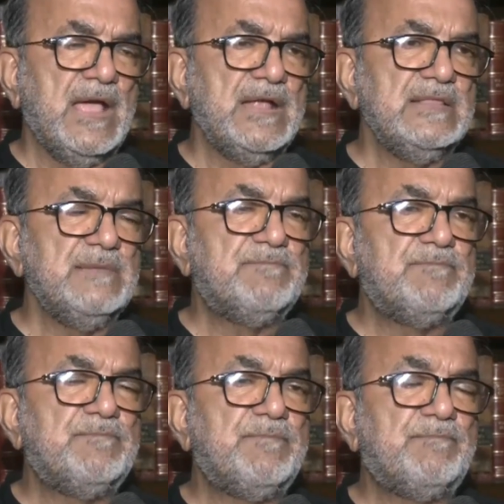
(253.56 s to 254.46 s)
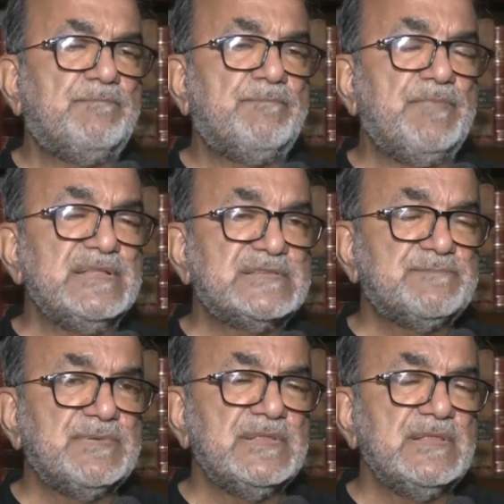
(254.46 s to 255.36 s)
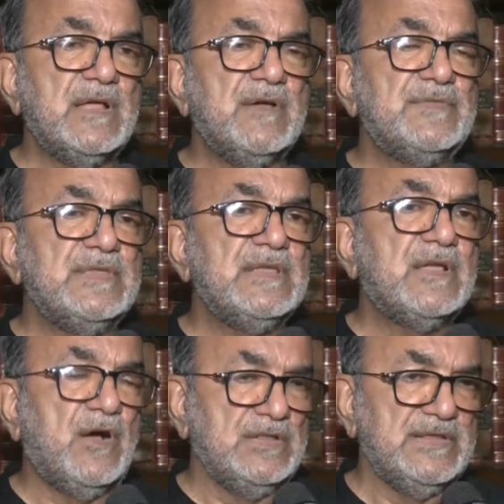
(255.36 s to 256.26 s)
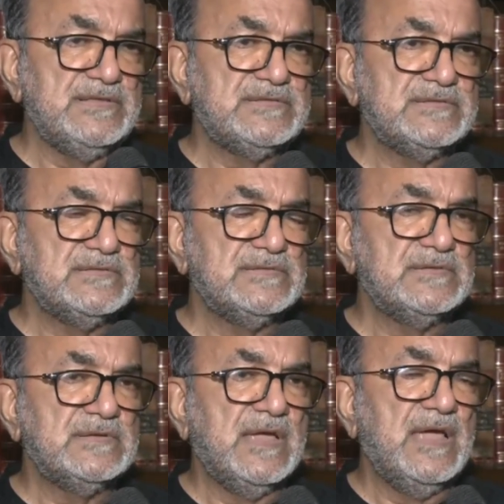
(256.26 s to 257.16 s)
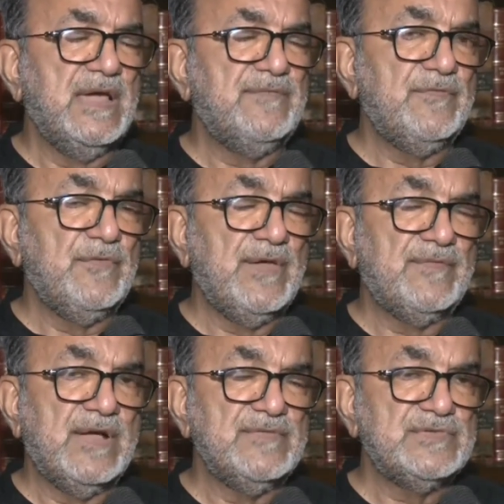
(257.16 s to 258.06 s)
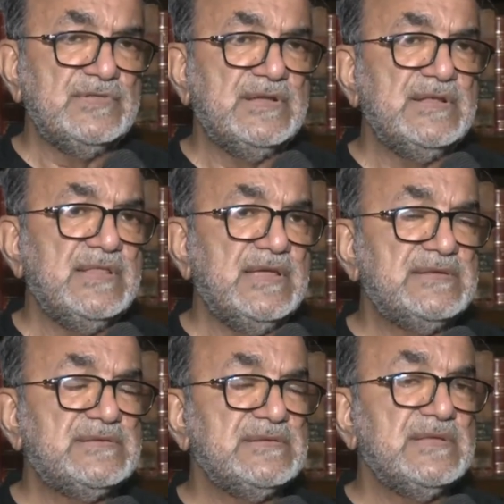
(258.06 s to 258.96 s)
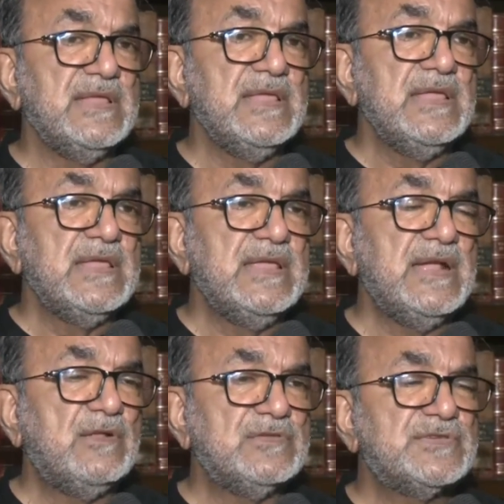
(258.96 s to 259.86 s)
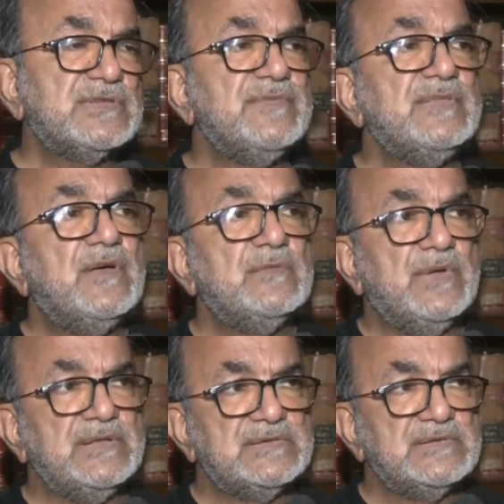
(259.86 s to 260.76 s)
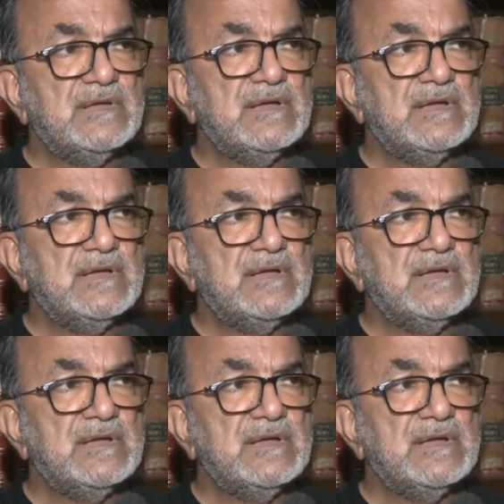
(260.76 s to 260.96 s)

And the principal of the college, have, we have come to learn that he had also some involvement.